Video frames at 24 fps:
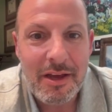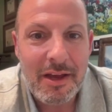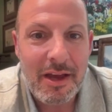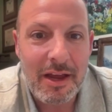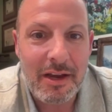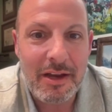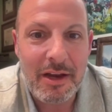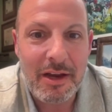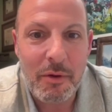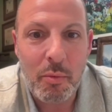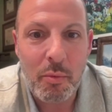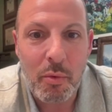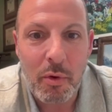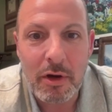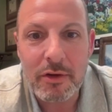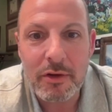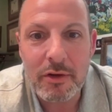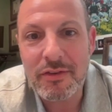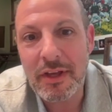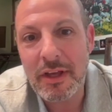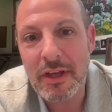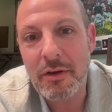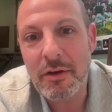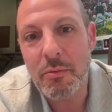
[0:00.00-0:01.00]
and it
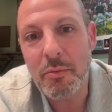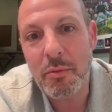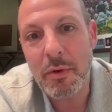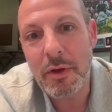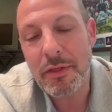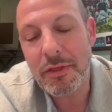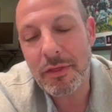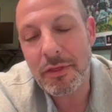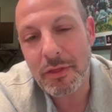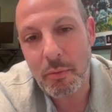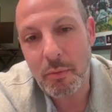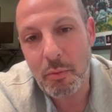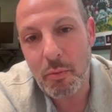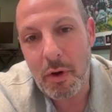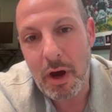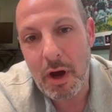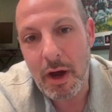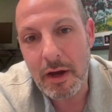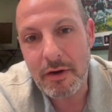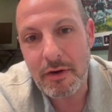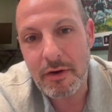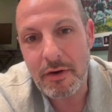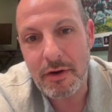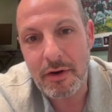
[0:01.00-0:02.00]
works in with the
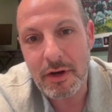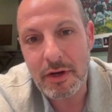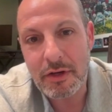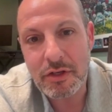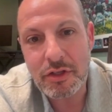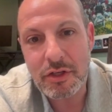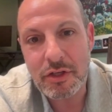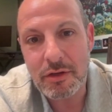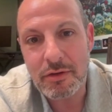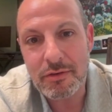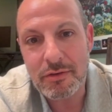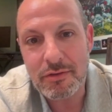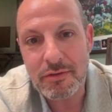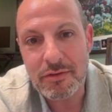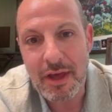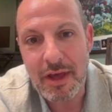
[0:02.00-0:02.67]
water issues